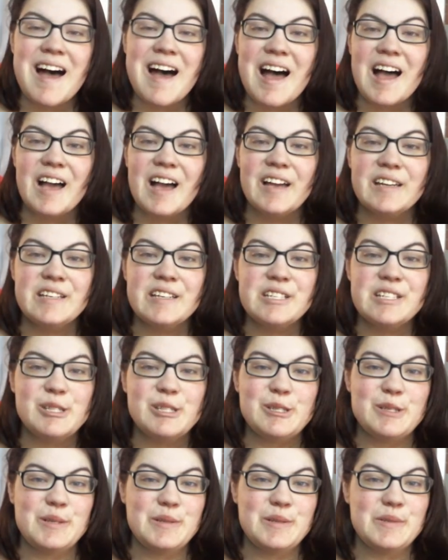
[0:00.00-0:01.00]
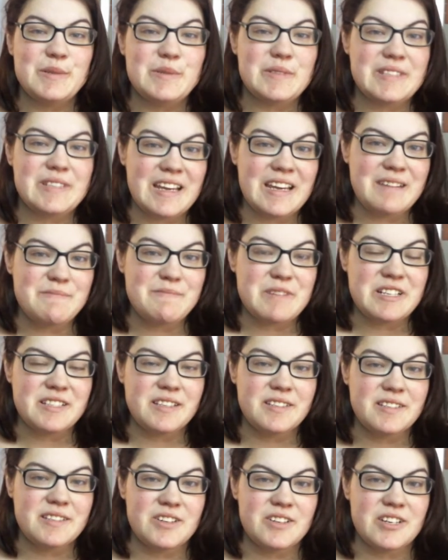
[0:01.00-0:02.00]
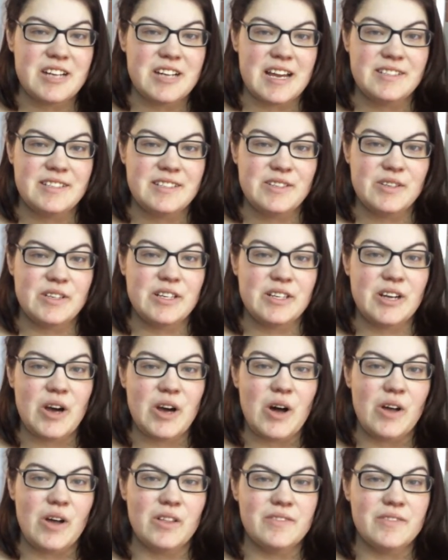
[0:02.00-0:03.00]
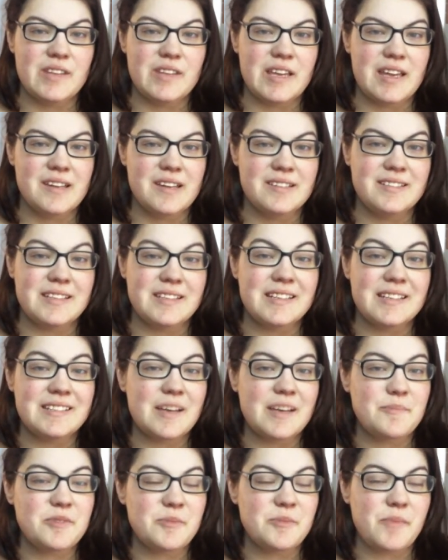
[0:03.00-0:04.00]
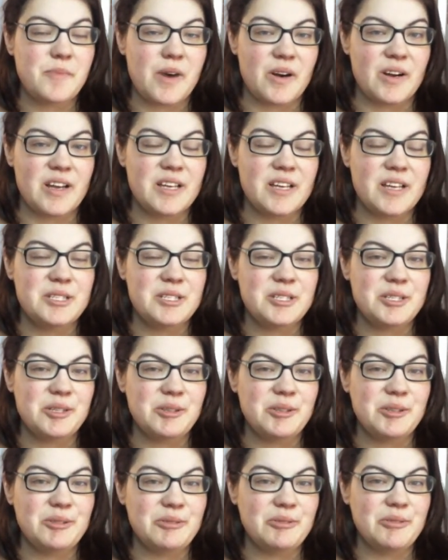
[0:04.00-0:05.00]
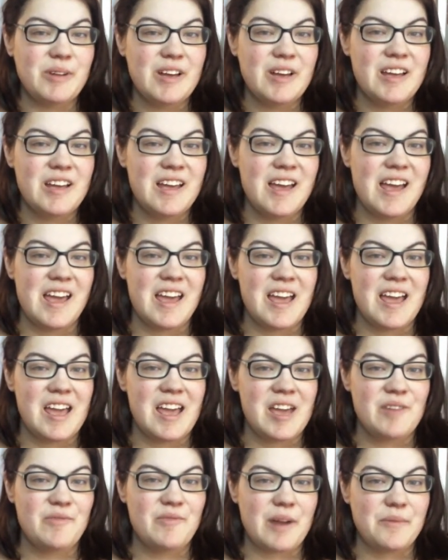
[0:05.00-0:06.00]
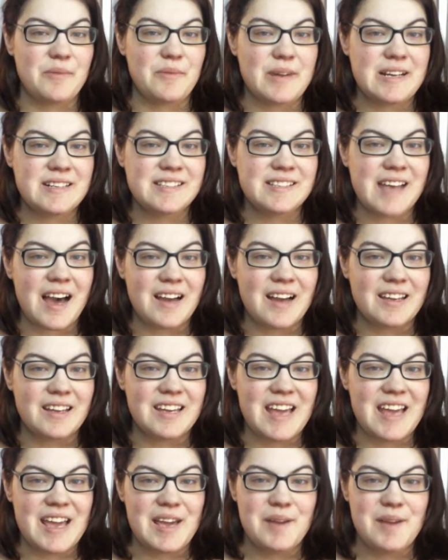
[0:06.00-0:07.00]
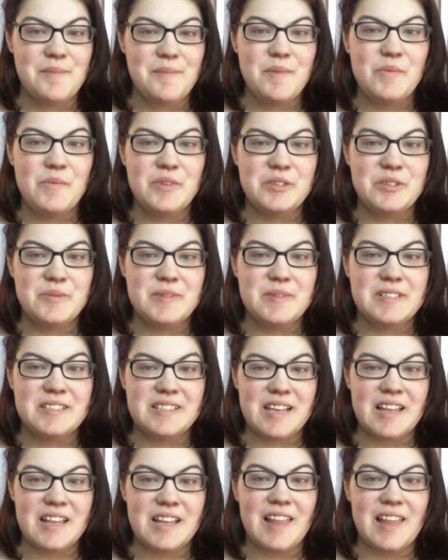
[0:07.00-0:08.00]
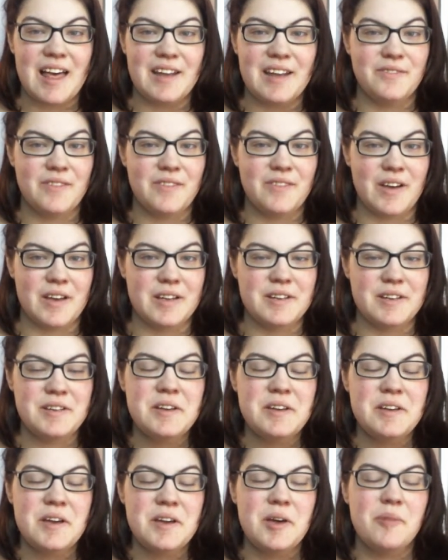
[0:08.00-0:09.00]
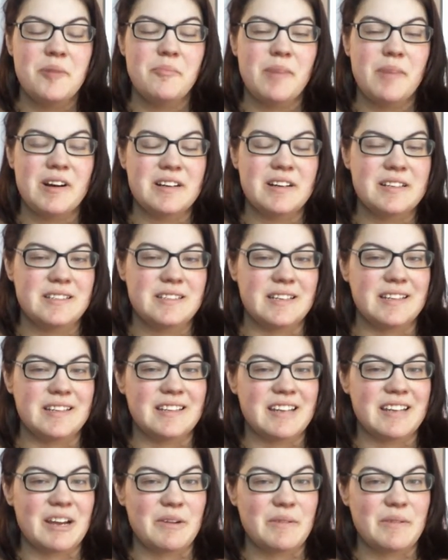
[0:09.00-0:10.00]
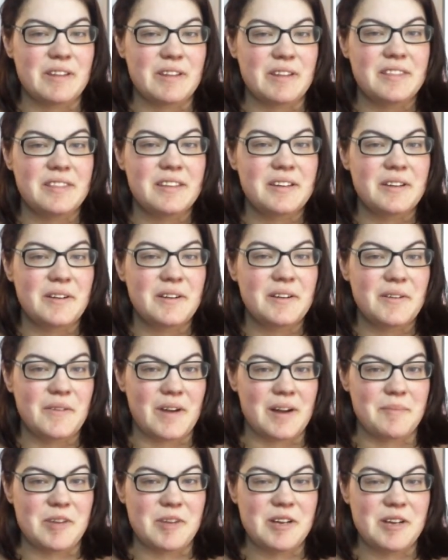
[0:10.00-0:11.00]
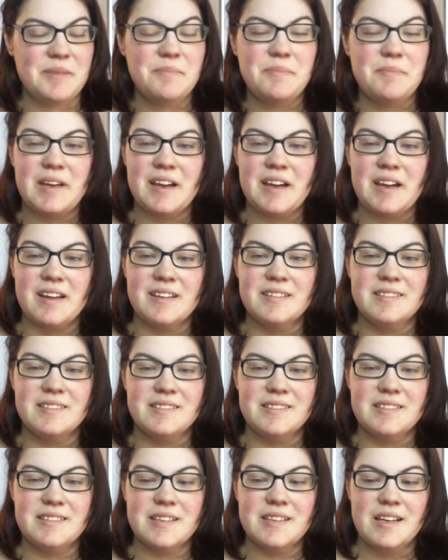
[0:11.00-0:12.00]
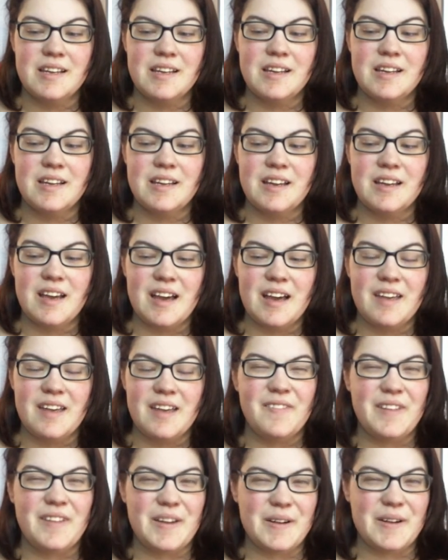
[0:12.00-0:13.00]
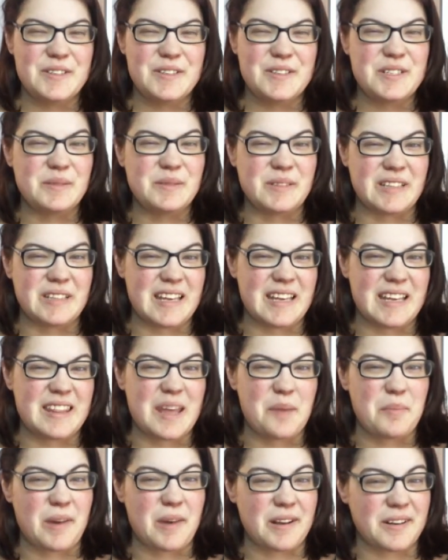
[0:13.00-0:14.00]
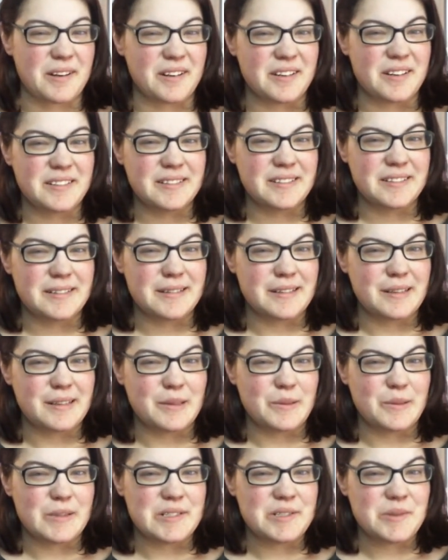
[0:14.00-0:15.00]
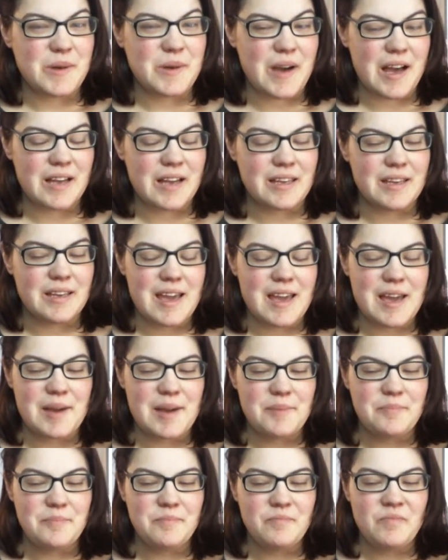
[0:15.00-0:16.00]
On Tuesday, my sister and I took all of the kids except Mara to a Red Wings hockey game, which was a lot of fun. Mara stayed the night with Grandma because I figured she would like that better than going to a hockey game.